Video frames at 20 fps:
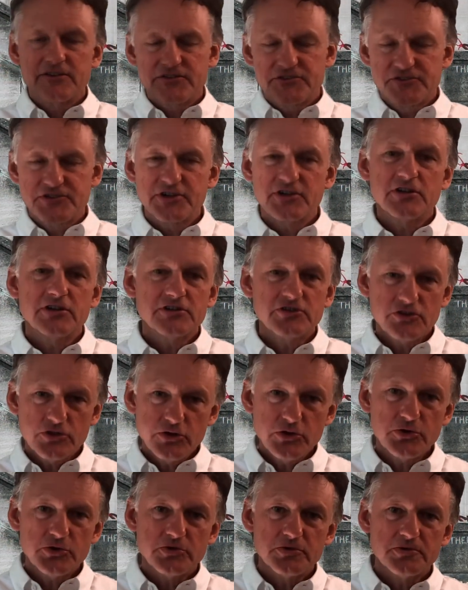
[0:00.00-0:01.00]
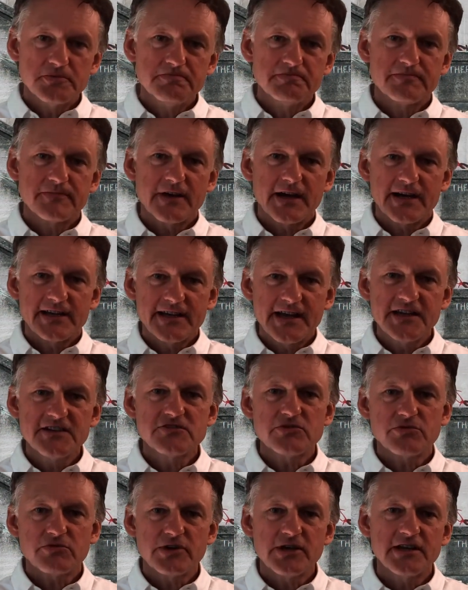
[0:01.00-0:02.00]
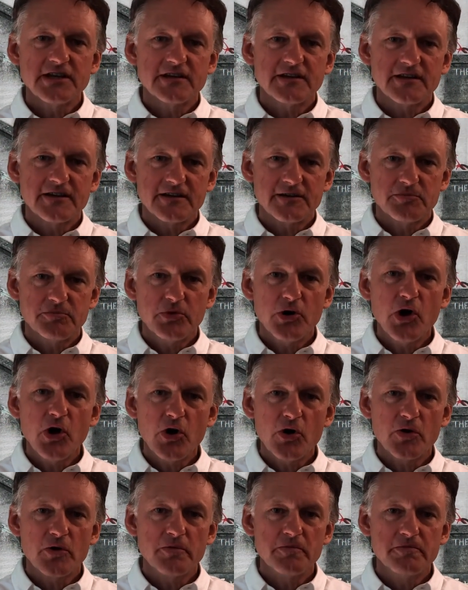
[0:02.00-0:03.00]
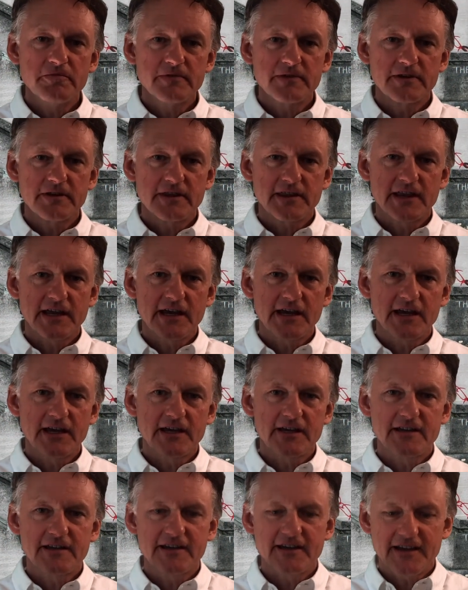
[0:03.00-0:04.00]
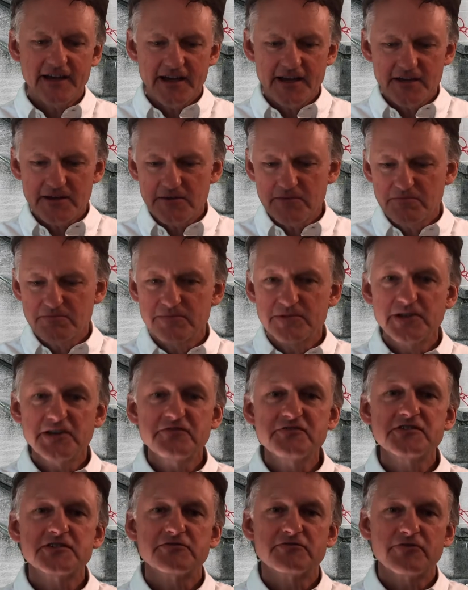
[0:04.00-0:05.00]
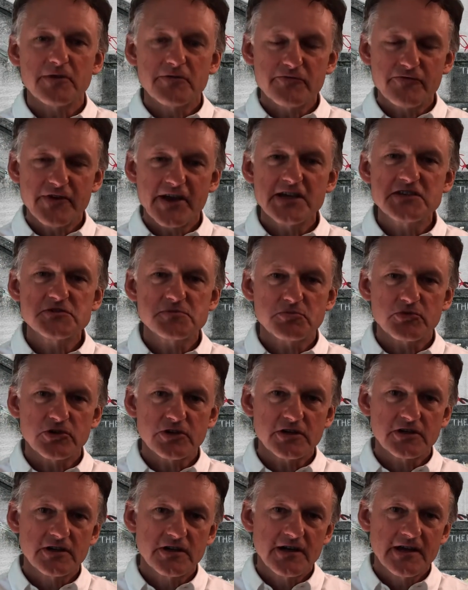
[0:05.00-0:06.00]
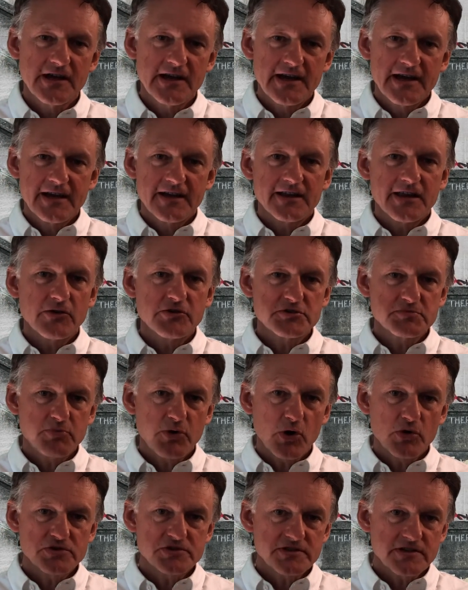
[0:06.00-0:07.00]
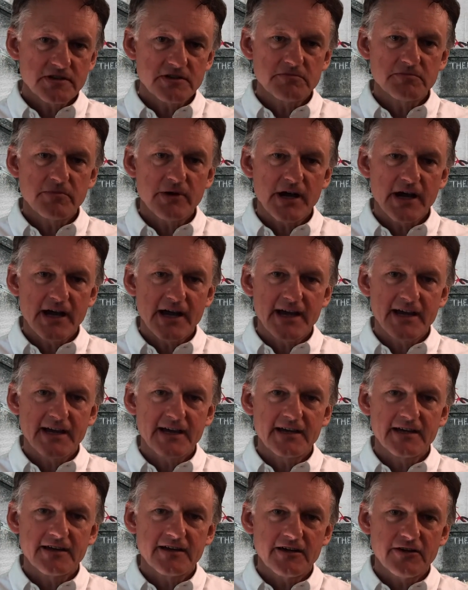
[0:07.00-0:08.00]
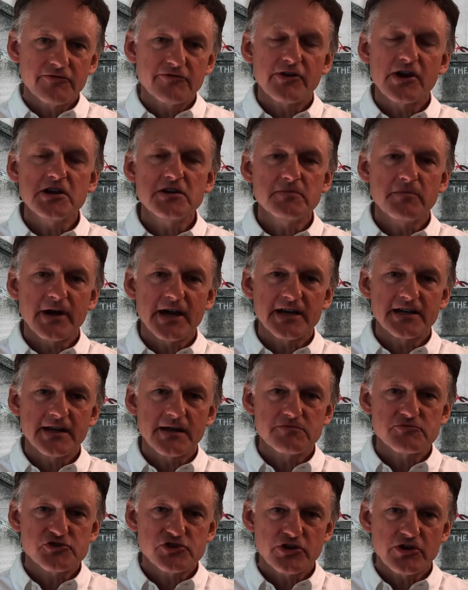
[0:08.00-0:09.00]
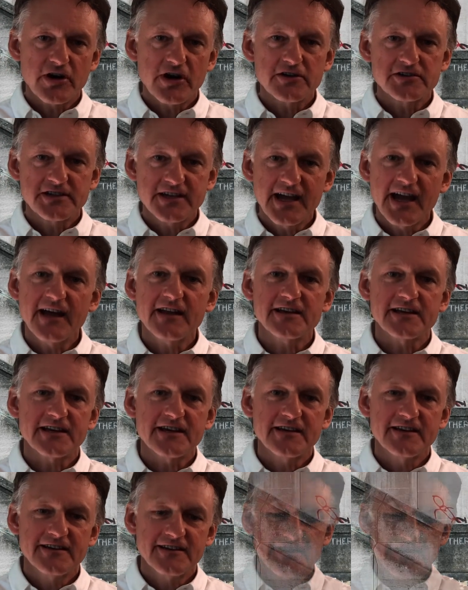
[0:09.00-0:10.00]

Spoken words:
To conclude, I'd like to read a poem that I lifted from Facebook that was posted by a friend of mine named Gerard Kelly.